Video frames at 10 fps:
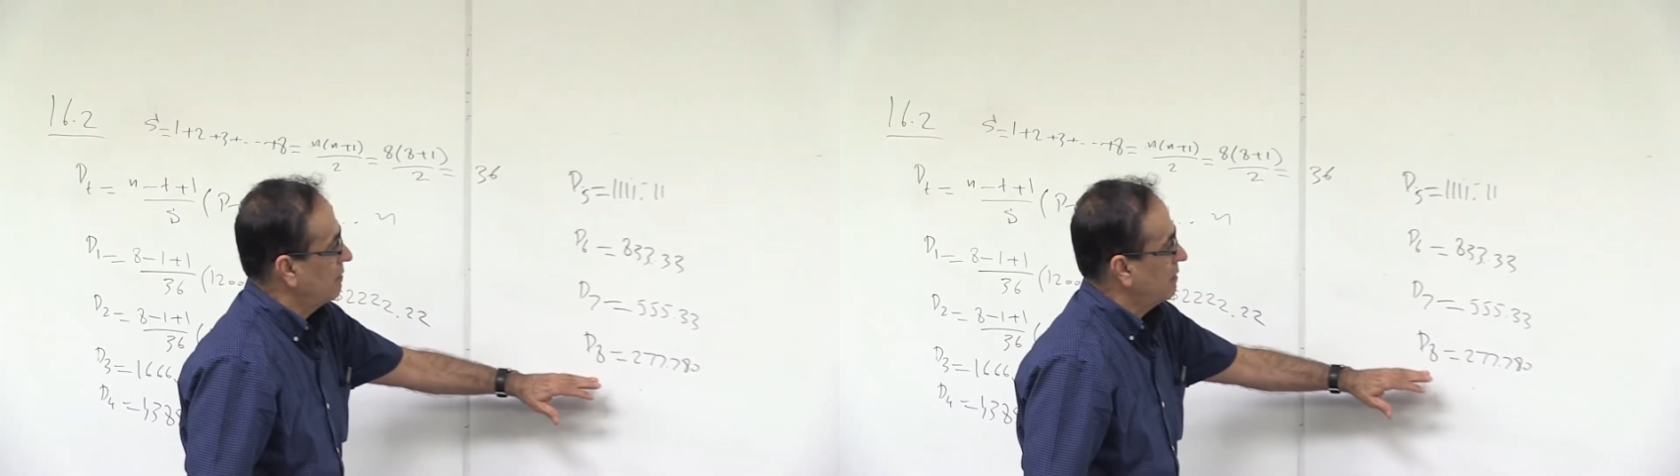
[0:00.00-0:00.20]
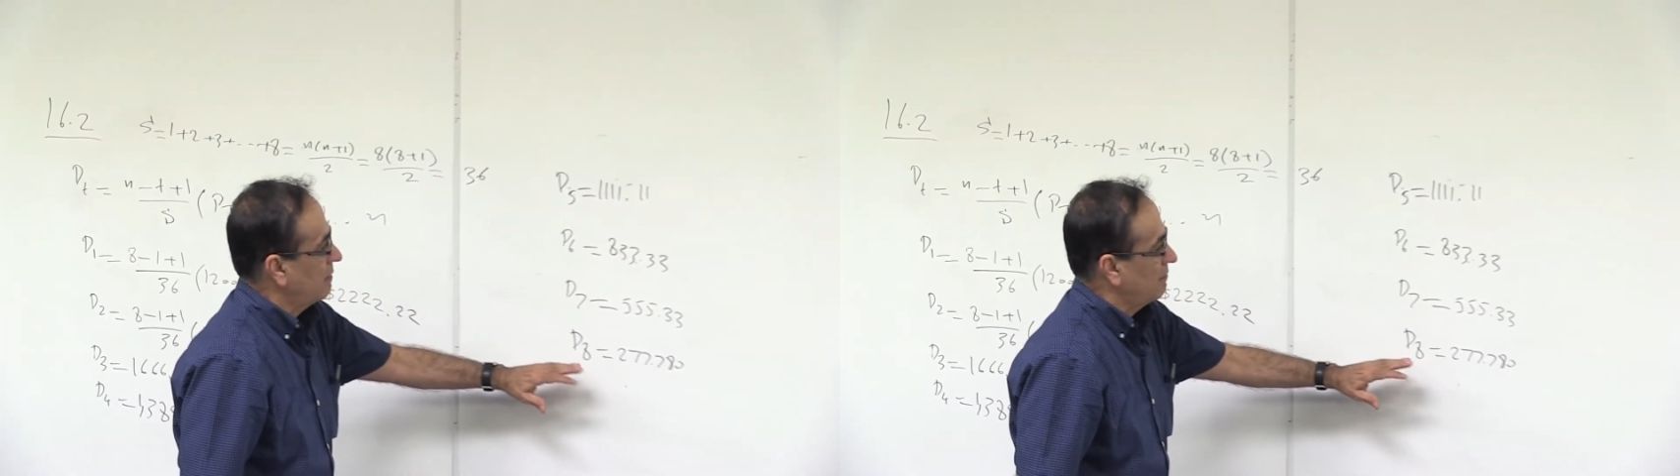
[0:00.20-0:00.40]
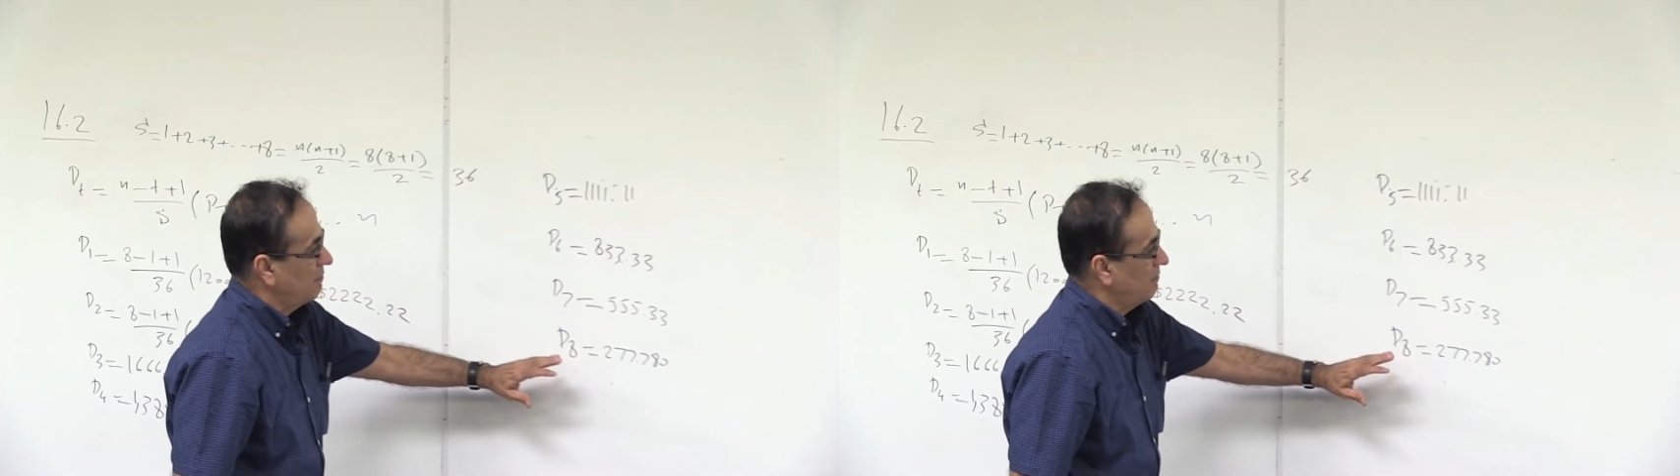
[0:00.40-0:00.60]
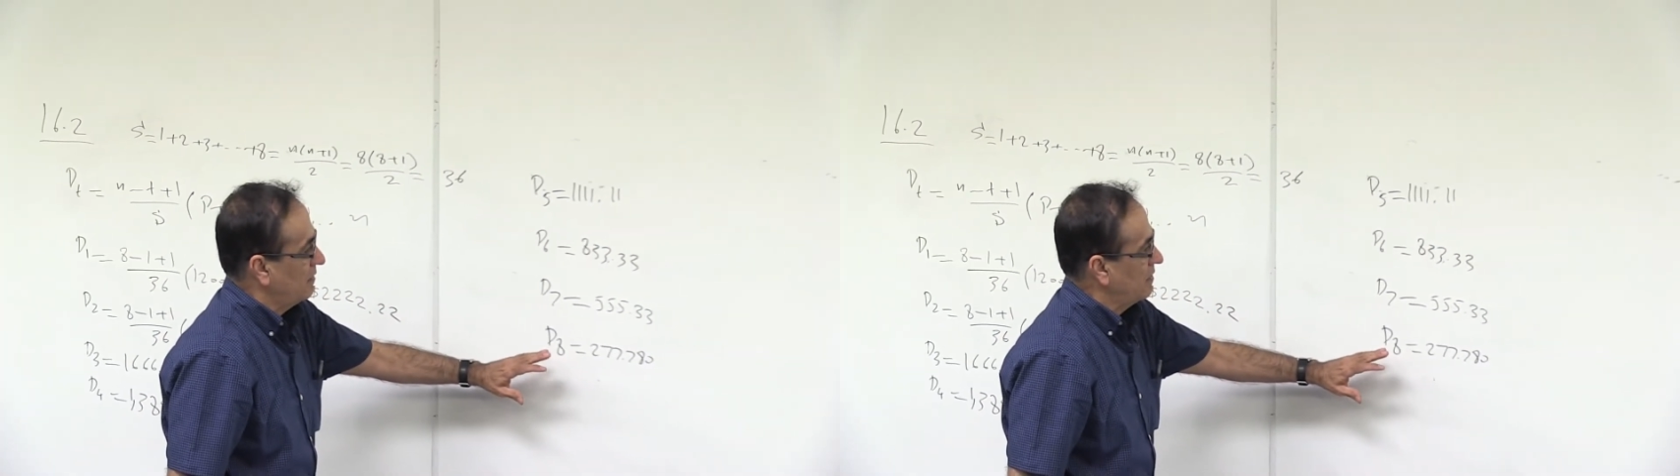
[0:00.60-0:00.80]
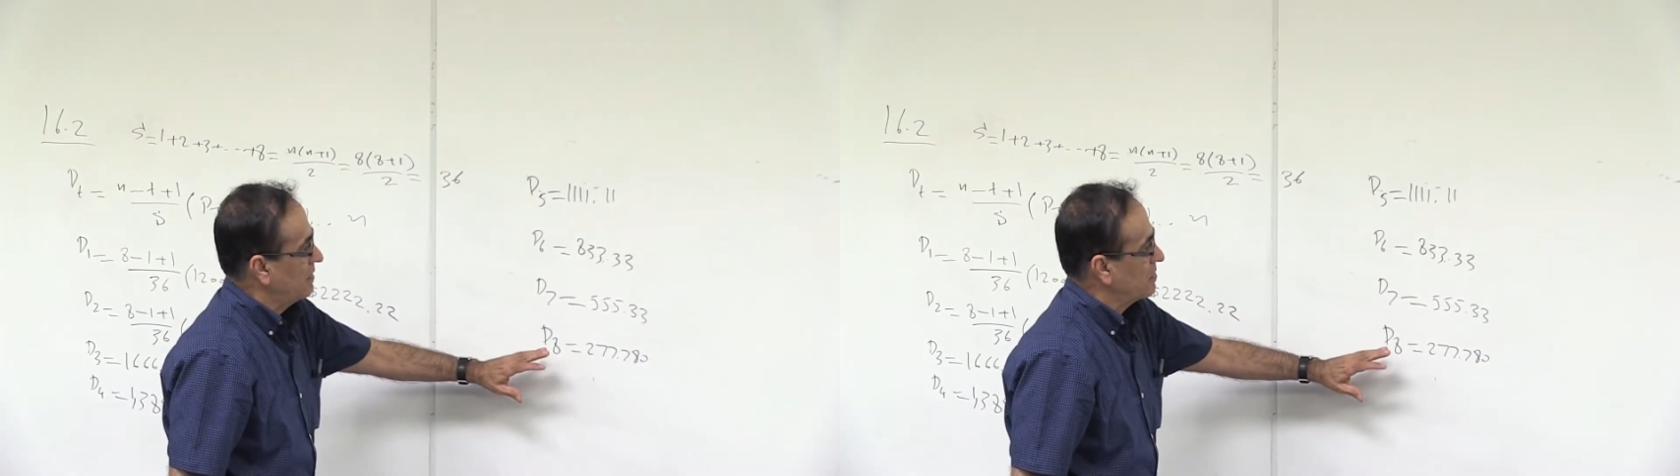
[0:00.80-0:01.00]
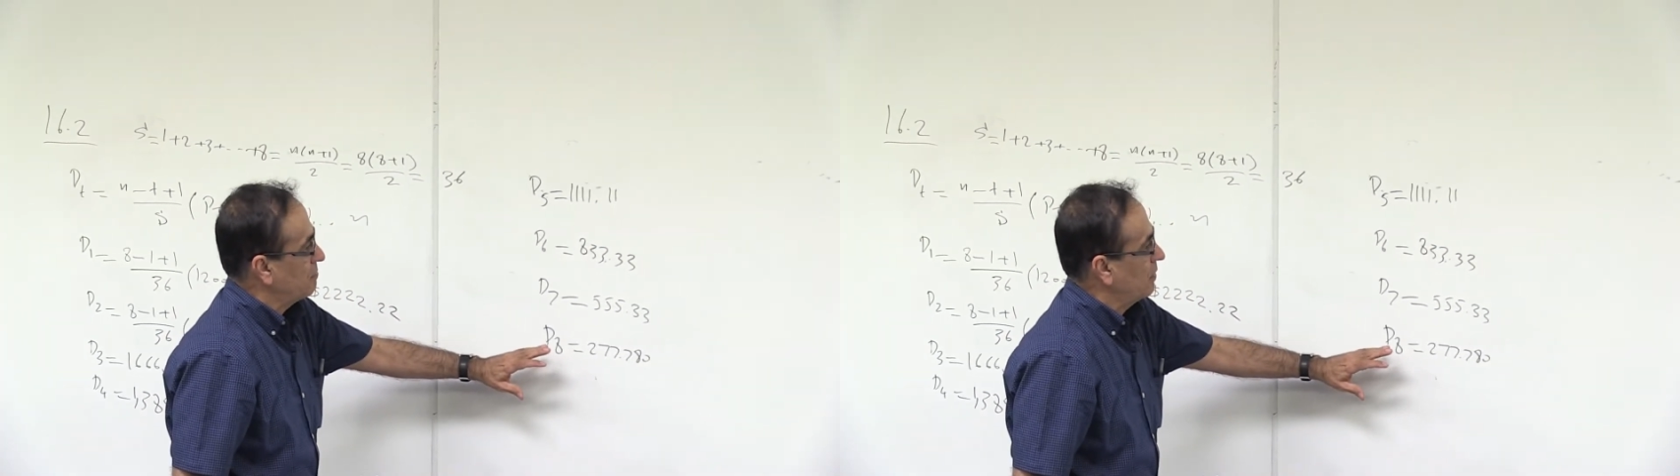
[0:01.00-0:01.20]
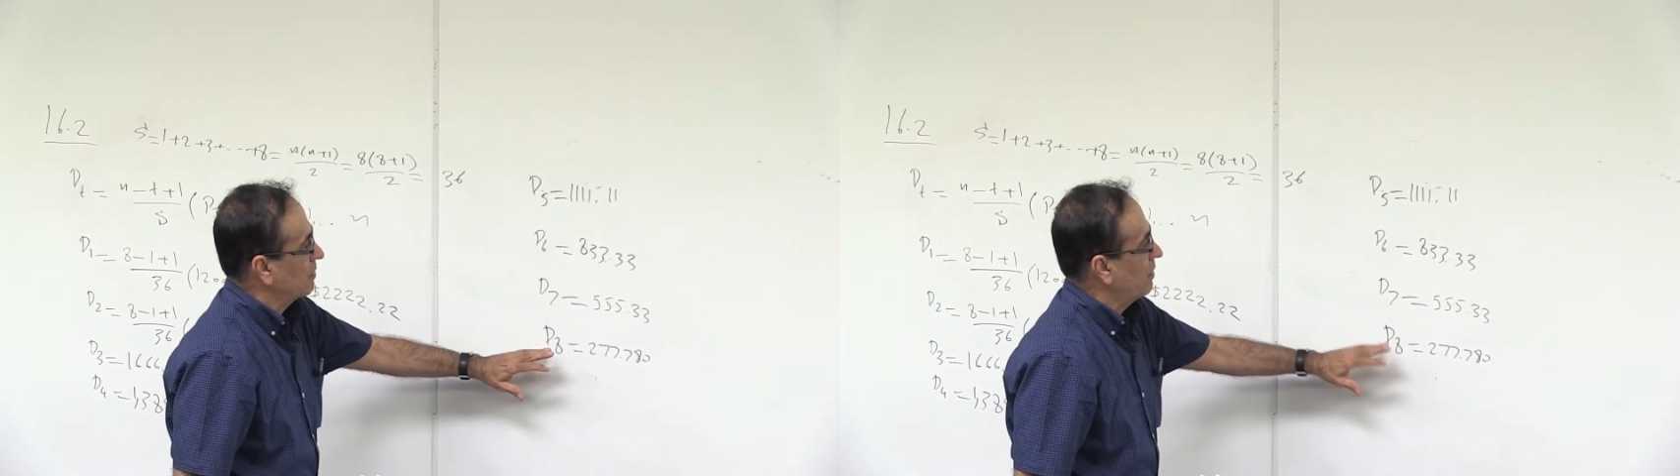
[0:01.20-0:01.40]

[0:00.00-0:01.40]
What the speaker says: very small